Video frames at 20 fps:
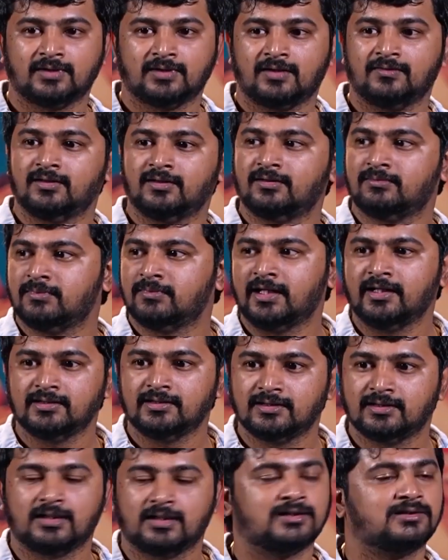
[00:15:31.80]
our
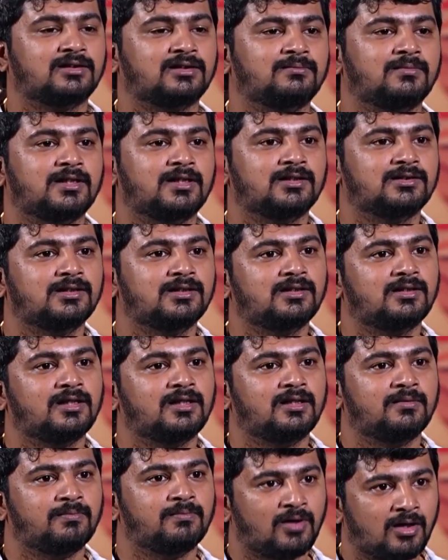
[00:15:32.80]
manager, Aston manager,
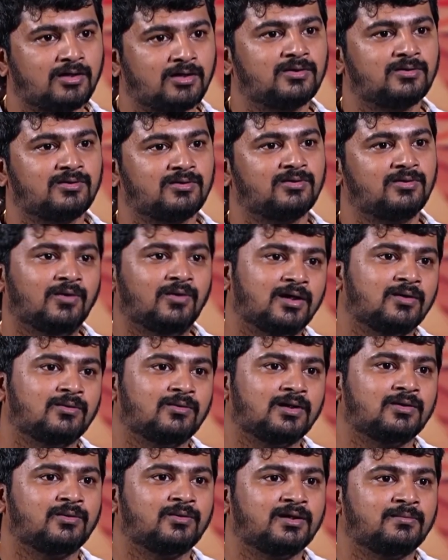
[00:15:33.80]
he brought one
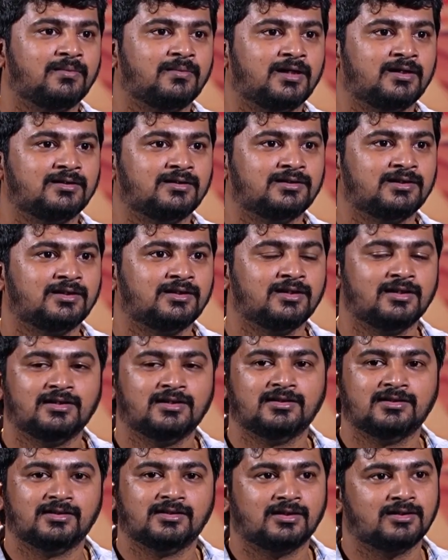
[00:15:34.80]
one one man said,
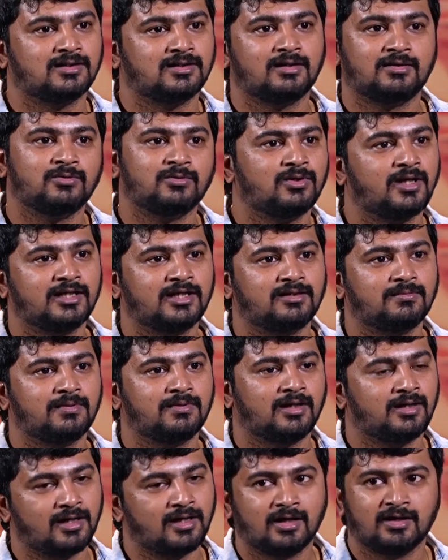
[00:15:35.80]
uh, "Sir, you like the
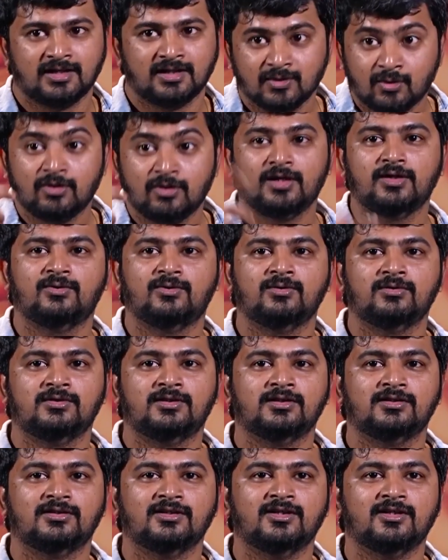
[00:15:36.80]
biryani? Yeah, he only cooked
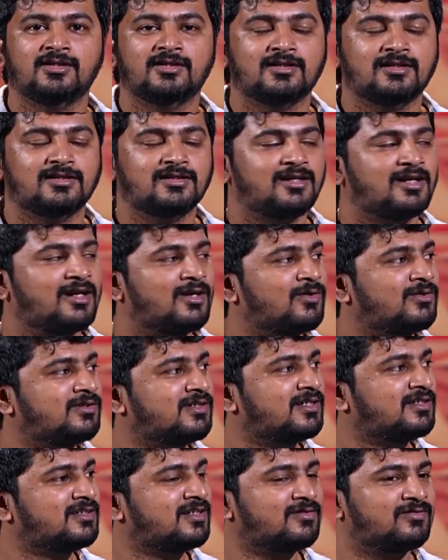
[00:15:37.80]
it." Then I looked
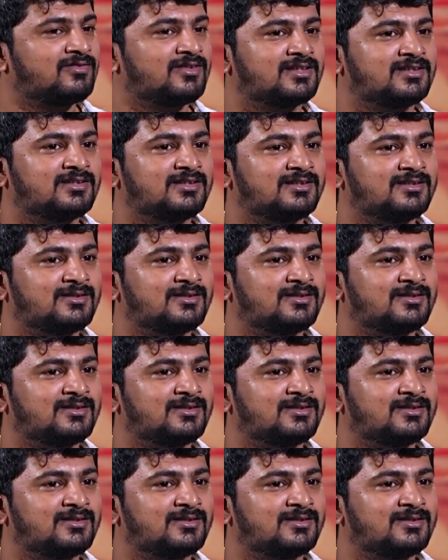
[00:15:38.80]
at their faces.